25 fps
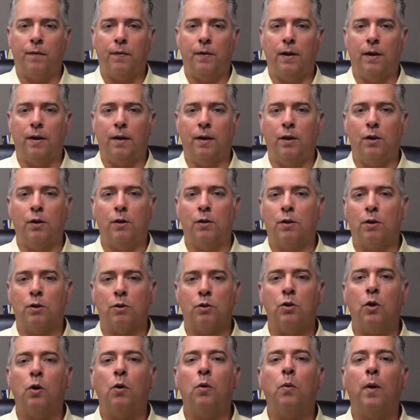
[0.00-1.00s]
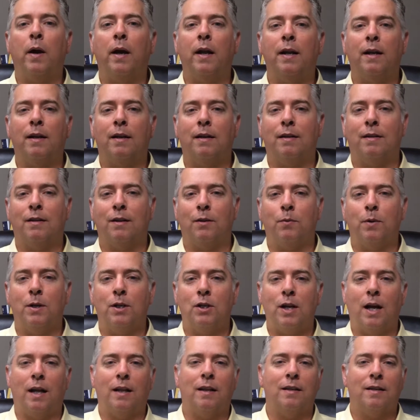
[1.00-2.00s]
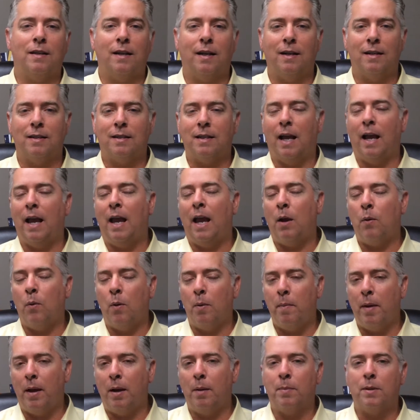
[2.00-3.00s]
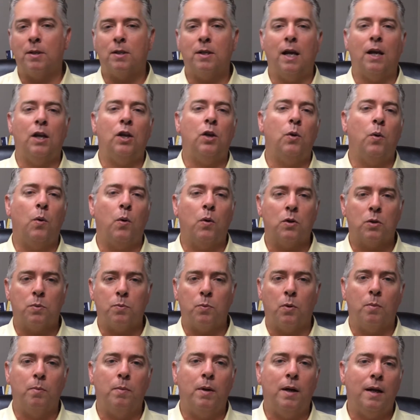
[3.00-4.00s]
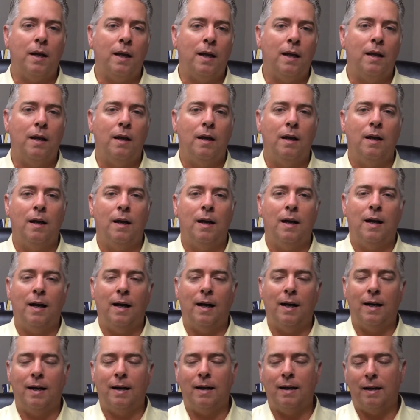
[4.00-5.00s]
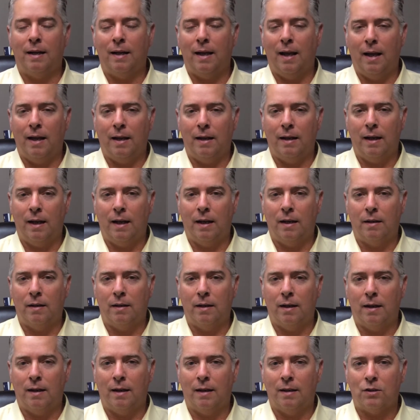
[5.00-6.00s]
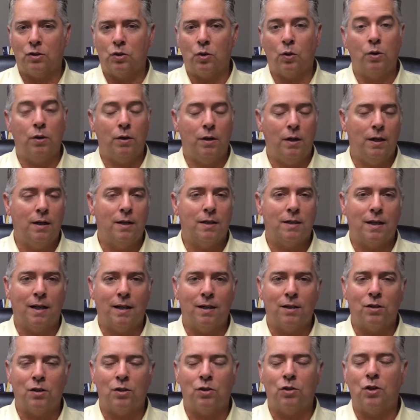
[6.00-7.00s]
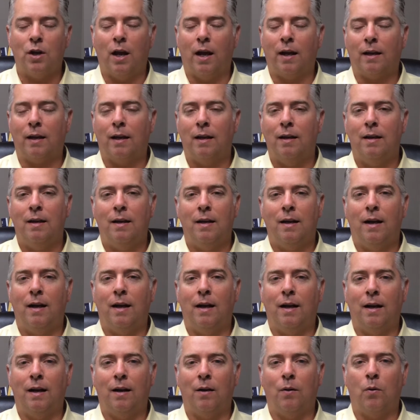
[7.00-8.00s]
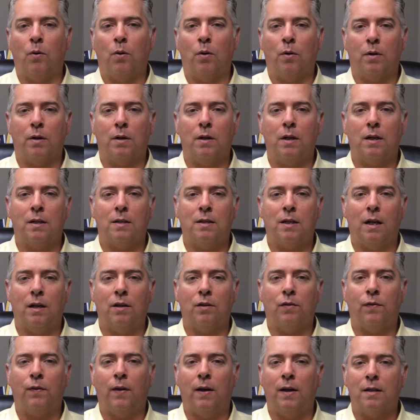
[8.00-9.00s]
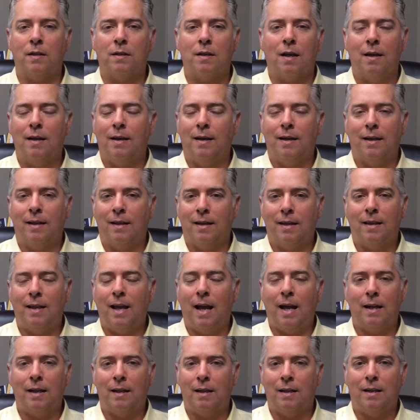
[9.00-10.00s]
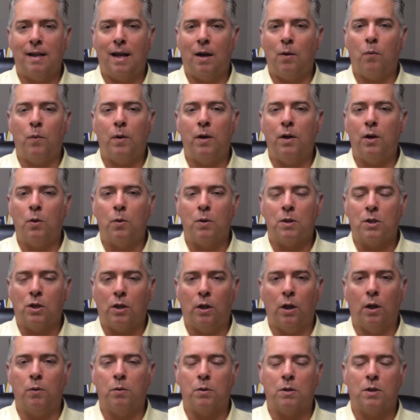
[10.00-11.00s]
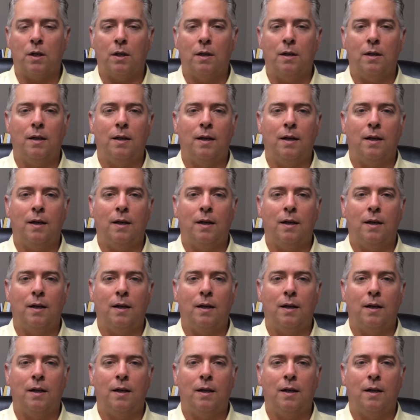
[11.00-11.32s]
There's no way to reach out to the tenant and say, "Hey, we made a mistake, you owe us more money, so you need to send us a check or send us funds." That window is closed.